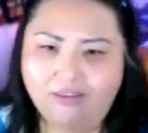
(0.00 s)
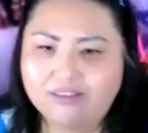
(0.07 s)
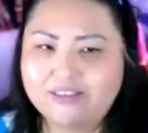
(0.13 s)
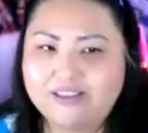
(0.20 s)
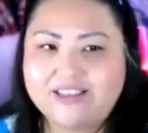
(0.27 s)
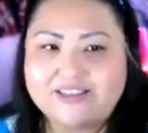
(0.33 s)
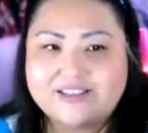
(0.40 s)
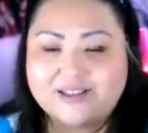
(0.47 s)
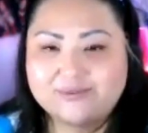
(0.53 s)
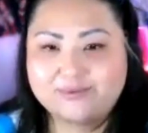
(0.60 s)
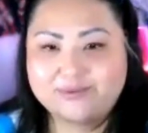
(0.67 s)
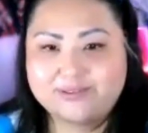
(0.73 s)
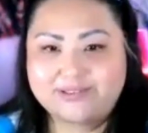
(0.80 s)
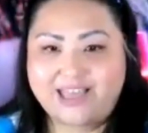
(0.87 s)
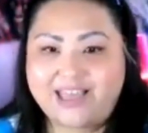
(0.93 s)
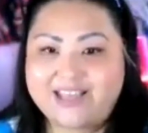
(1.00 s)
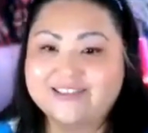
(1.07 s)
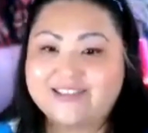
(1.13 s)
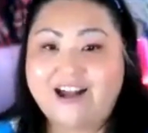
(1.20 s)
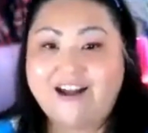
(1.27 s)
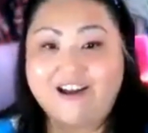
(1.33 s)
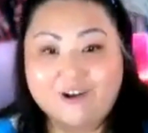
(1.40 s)
no, it's not supposed to. That's
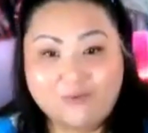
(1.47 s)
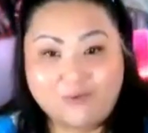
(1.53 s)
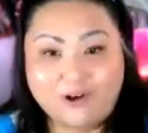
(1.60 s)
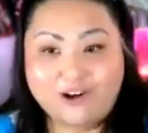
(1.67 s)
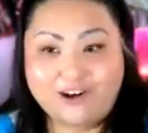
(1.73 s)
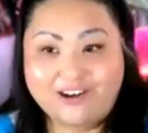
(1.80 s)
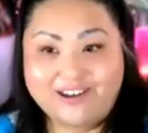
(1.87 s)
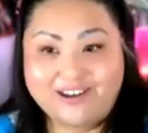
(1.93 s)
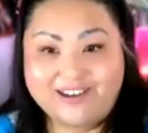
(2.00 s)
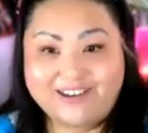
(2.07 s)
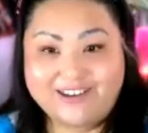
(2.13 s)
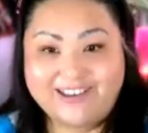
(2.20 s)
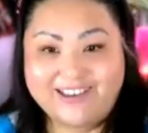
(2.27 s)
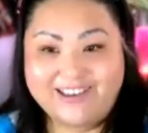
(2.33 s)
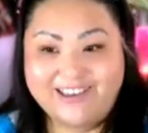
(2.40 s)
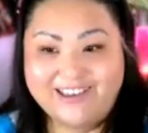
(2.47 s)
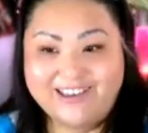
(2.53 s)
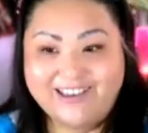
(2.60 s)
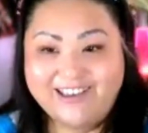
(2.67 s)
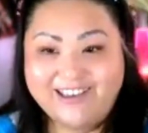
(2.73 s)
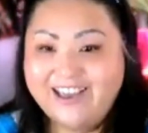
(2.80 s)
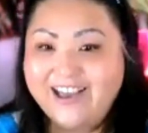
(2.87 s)
not hard work
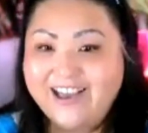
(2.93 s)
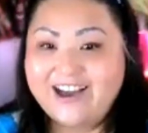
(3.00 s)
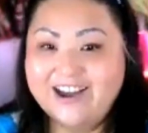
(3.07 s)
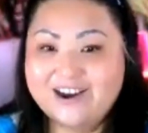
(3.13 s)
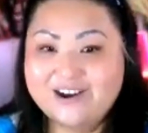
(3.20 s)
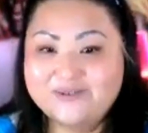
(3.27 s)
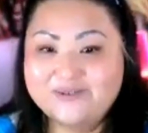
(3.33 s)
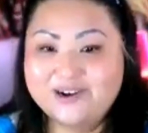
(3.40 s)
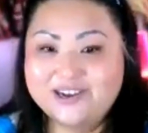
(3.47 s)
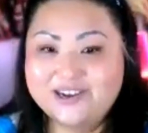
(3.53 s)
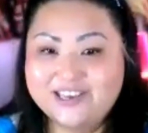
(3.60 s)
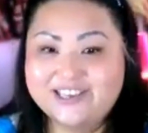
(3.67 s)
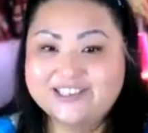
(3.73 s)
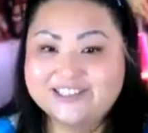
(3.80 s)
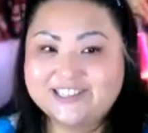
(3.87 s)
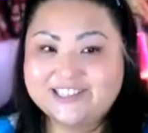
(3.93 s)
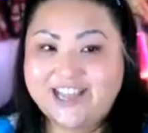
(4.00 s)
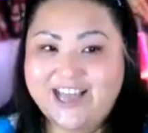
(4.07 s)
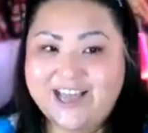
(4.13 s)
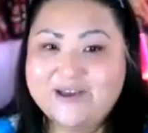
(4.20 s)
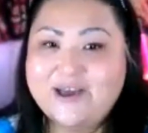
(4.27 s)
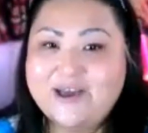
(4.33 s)
hard work is
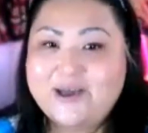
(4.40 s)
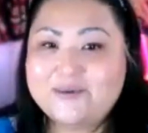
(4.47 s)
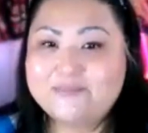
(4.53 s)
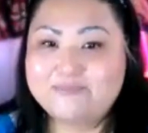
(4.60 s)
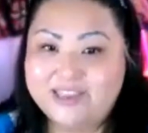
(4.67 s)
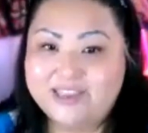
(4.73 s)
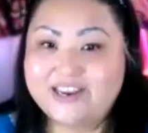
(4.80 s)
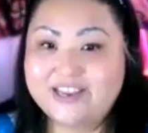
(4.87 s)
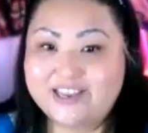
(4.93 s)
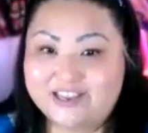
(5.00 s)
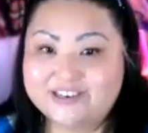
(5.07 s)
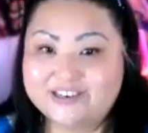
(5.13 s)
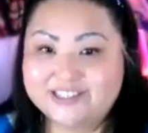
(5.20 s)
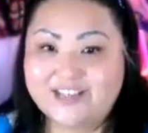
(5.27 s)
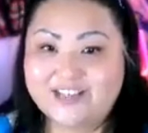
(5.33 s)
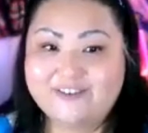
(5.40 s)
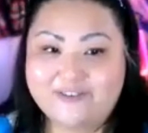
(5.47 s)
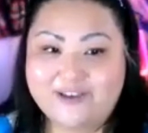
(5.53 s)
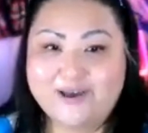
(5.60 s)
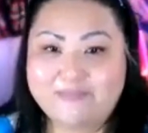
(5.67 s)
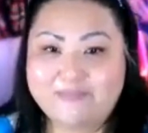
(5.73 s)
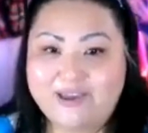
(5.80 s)
not beating yourself
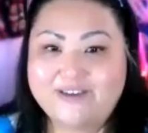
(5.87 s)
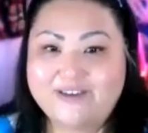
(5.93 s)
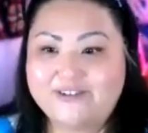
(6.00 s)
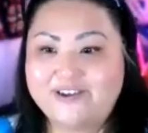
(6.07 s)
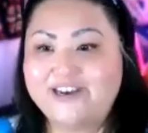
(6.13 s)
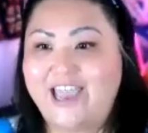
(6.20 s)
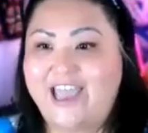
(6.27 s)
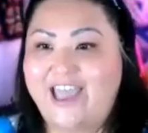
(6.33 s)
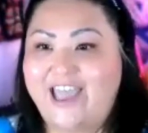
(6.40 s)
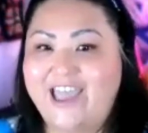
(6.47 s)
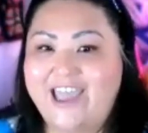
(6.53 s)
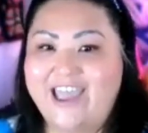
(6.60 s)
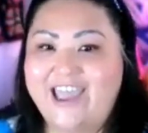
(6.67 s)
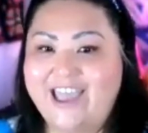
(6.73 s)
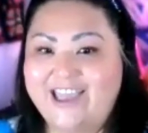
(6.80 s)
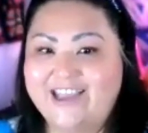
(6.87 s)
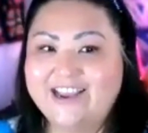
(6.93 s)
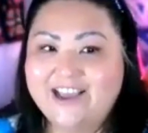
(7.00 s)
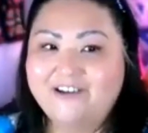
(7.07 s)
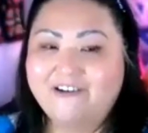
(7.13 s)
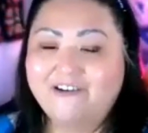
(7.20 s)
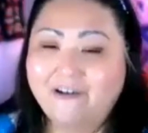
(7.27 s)
up every day and
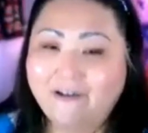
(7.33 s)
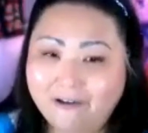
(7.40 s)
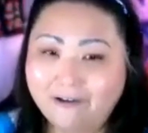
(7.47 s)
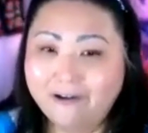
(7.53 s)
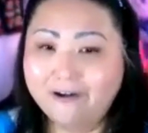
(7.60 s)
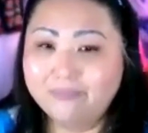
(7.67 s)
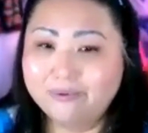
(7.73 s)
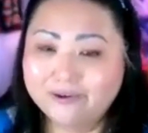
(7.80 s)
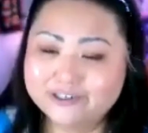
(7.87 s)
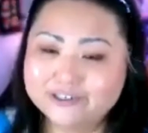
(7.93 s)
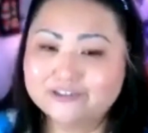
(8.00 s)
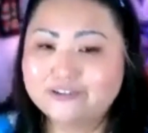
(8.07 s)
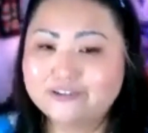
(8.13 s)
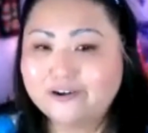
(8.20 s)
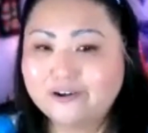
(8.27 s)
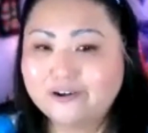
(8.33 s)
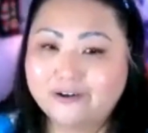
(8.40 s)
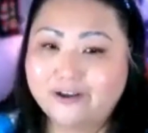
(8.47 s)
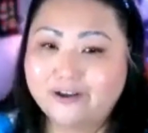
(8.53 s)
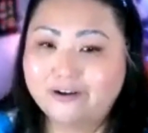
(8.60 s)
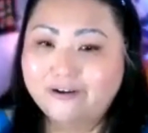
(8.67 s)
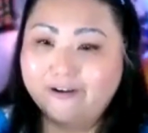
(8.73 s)
I'm gonna push
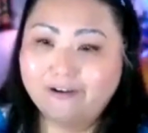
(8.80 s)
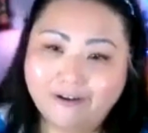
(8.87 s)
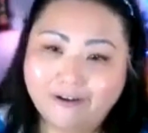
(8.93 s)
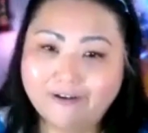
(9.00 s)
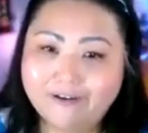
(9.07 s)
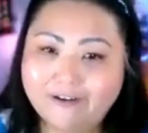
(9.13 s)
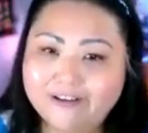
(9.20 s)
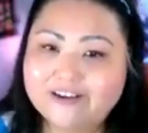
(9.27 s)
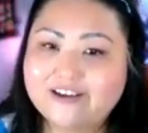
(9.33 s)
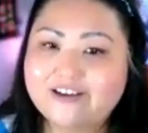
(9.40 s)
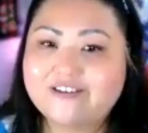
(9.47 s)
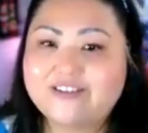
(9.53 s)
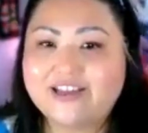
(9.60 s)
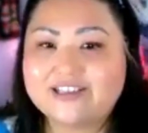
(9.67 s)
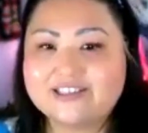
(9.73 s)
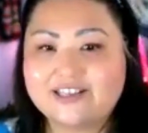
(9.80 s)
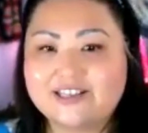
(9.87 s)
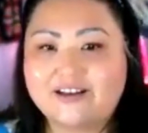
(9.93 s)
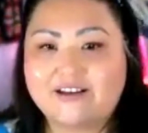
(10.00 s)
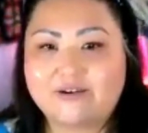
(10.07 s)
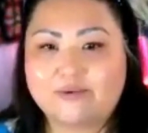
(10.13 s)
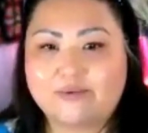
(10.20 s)
through it and I'll go. No, that's
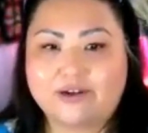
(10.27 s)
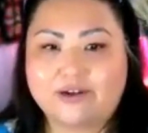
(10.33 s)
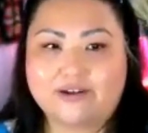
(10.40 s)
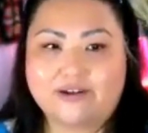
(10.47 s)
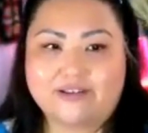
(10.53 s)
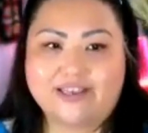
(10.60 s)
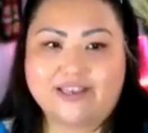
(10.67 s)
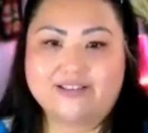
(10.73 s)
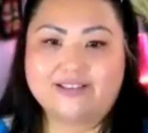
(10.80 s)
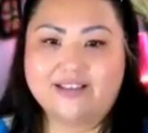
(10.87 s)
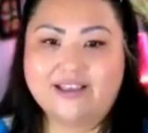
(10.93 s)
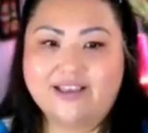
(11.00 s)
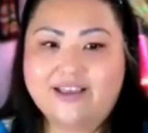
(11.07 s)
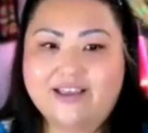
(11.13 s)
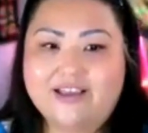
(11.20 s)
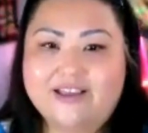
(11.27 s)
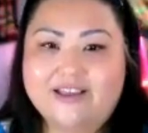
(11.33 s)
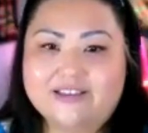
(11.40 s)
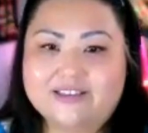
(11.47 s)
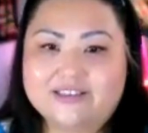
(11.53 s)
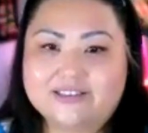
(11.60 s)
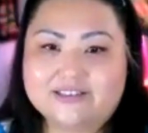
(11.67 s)
not hard work. That's
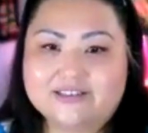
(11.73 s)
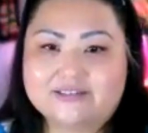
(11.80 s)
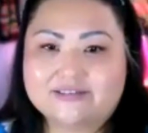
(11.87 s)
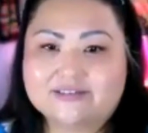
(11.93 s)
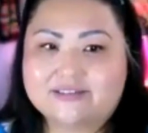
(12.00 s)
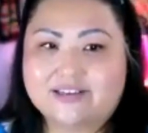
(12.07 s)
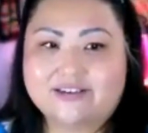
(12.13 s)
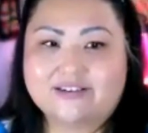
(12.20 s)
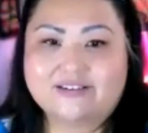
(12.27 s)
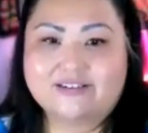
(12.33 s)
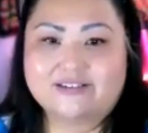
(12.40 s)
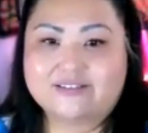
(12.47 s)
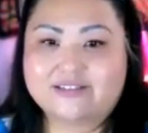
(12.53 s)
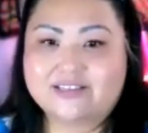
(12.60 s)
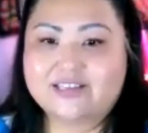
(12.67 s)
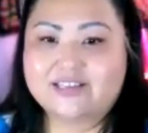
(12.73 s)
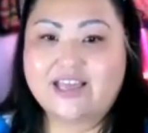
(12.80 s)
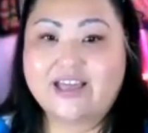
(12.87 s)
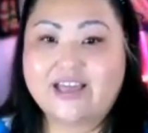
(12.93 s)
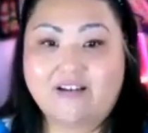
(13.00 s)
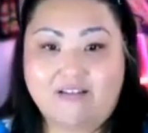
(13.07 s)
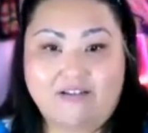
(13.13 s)
I don't know, that's
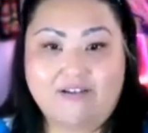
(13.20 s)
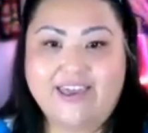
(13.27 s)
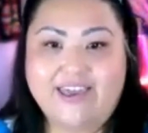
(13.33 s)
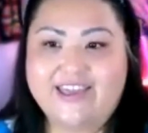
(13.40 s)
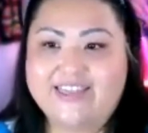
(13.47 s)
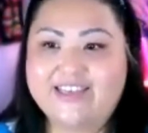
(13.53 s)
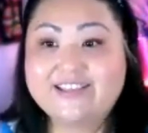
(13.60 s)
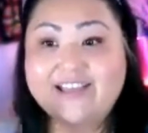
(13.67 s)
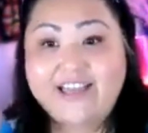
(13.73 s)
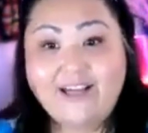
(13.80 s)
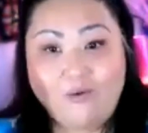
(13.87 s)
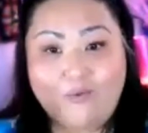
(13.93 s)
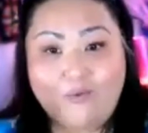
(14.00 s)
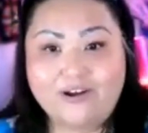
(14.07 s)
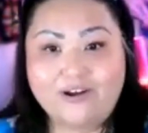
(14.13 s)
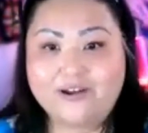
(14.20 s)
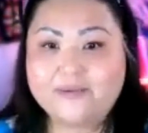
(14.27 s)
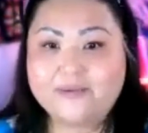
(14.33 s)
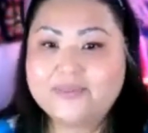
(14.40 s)
hell. Okay, that's hell work.